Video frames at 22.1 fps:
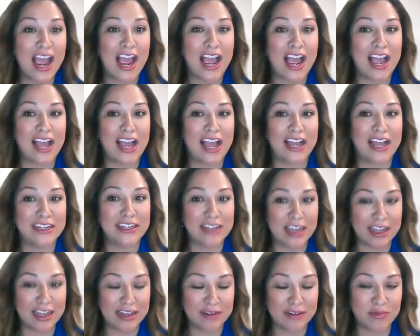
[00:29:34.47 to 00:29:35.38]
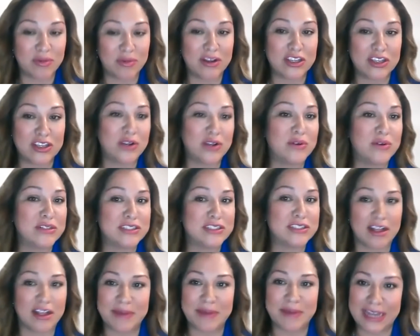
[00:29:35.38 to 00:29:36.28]
And, and, you know, it's
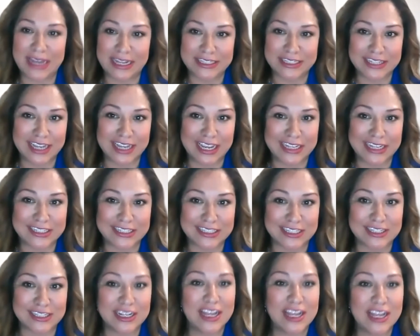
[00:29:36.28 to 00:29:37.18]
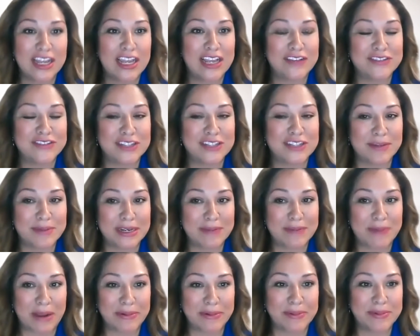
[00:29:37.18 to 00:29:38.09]
all about education if somebody
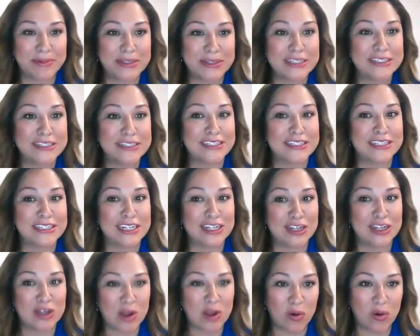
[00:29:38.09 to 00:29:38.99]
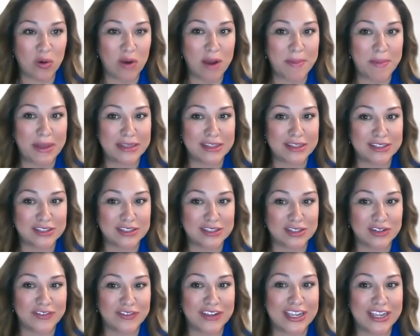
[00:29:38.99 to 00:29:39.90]
probably doesn't know about the
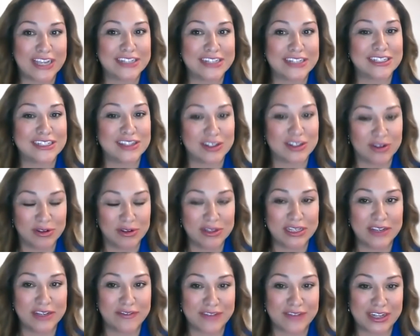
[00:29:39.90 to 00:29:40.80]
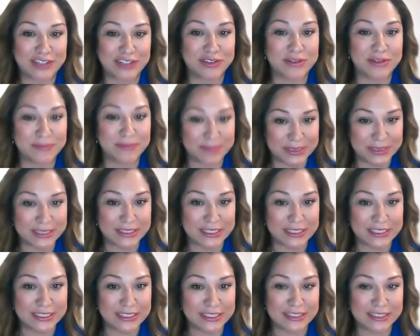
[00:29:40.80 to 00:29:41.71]
certification, they're only a veteran
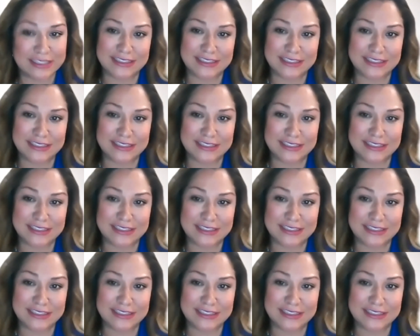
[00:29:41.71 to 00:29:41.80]
business,